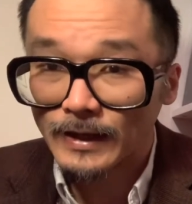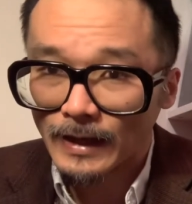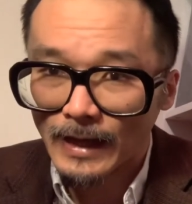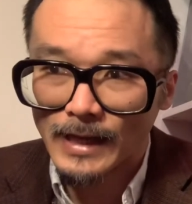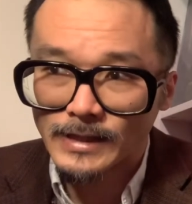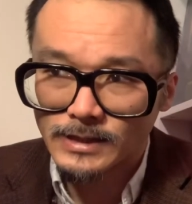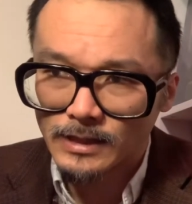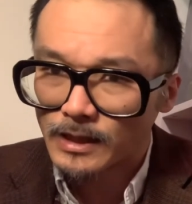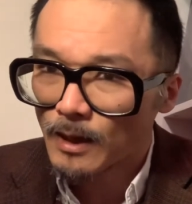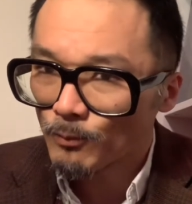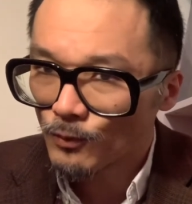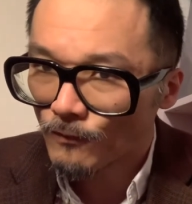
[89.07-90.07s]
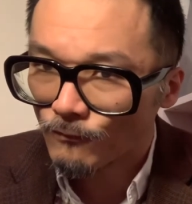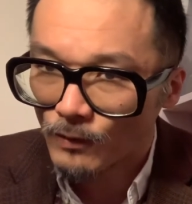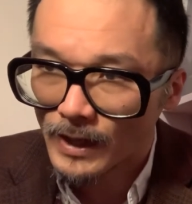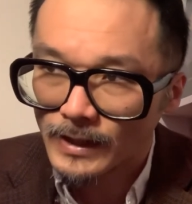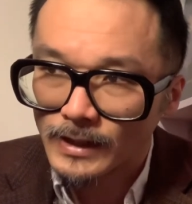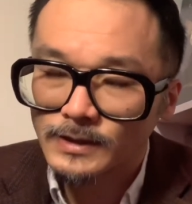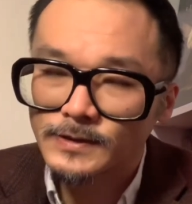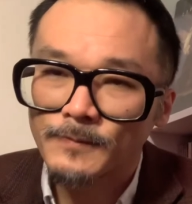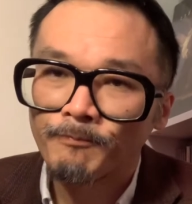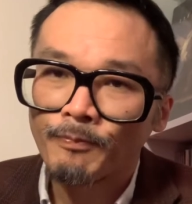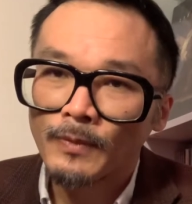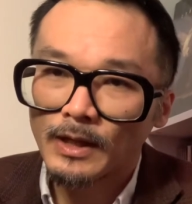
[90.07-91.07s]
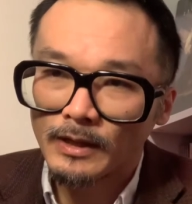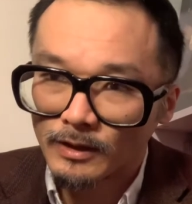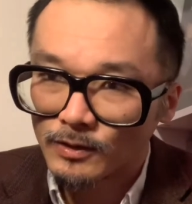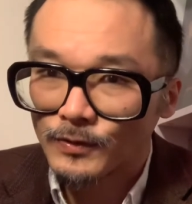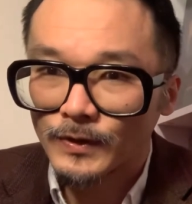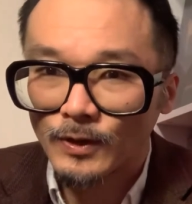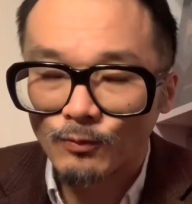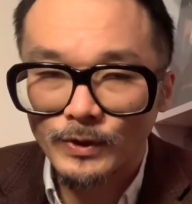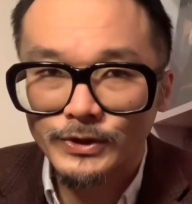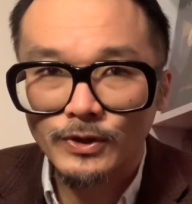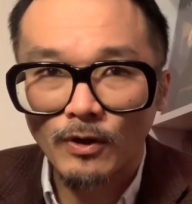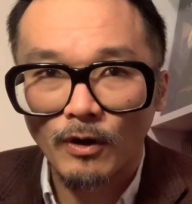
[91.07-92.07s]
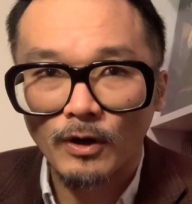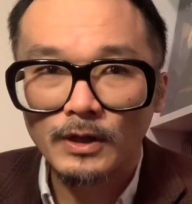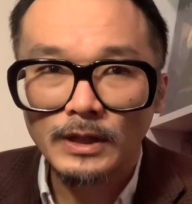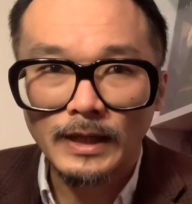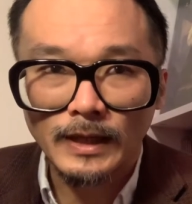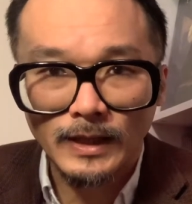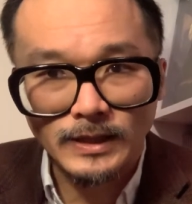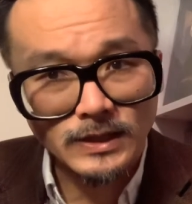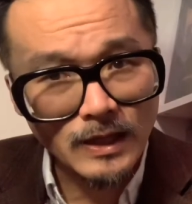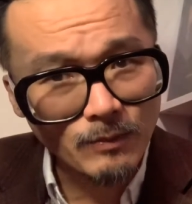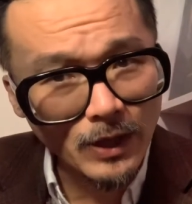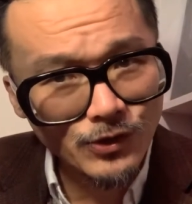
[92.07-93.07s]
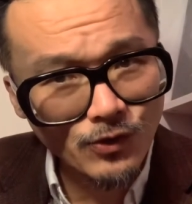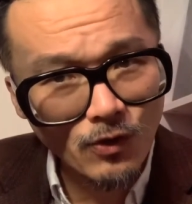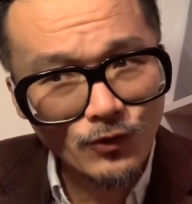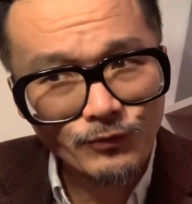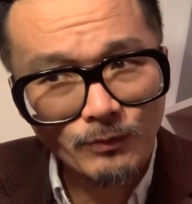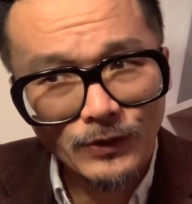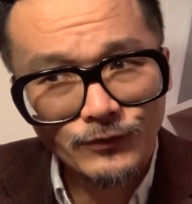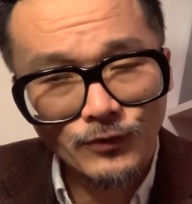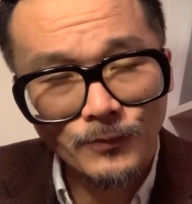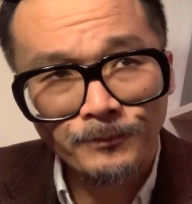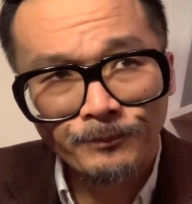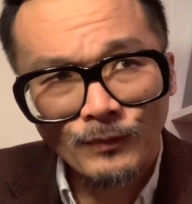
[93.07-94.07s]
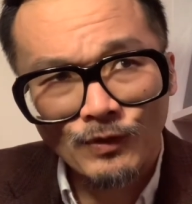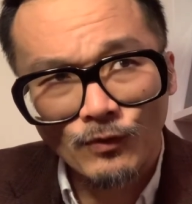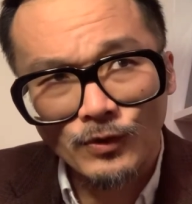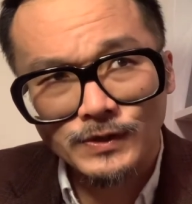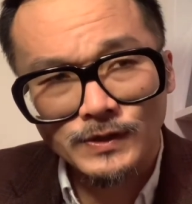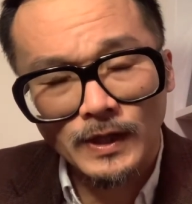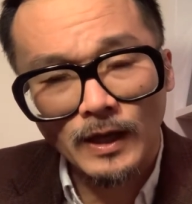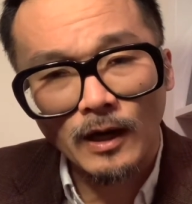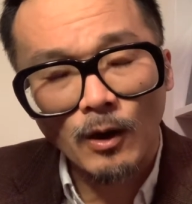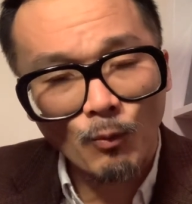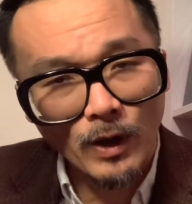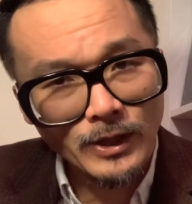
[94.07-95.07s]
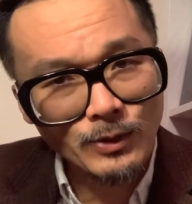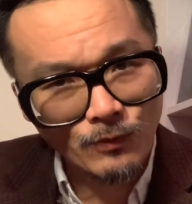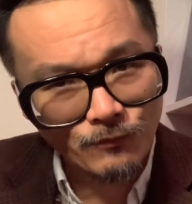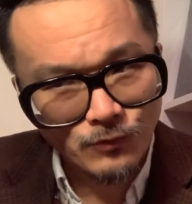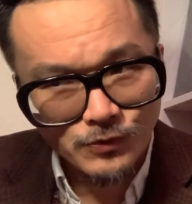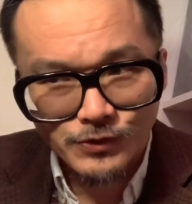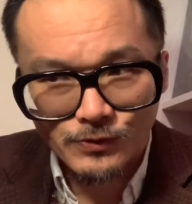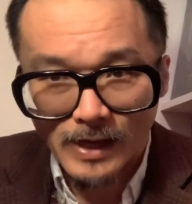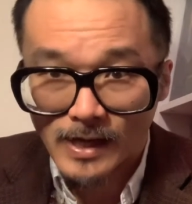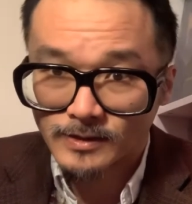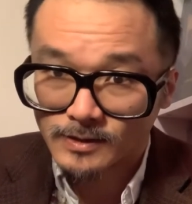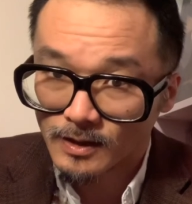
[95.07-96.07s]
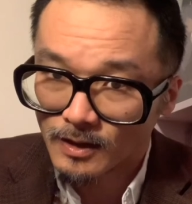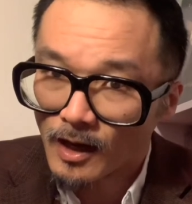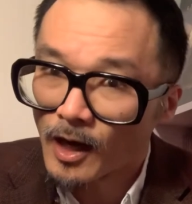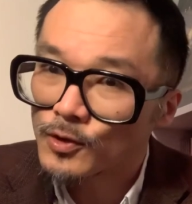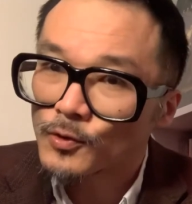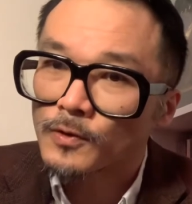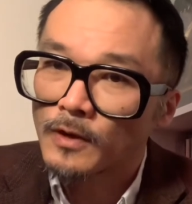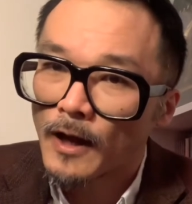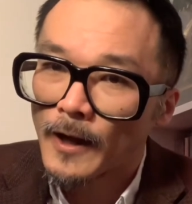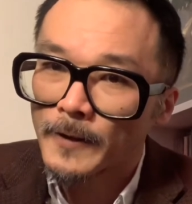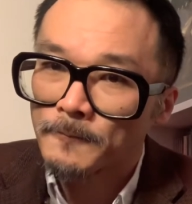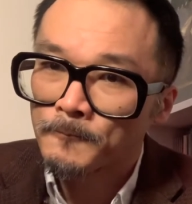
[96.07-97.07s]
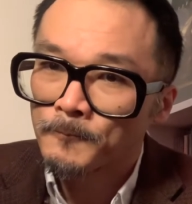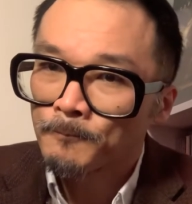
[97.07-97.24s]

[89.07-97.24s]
It has a number of writings, included in which are an essay by Charles Musser, focusing in on what he refers to as the color line,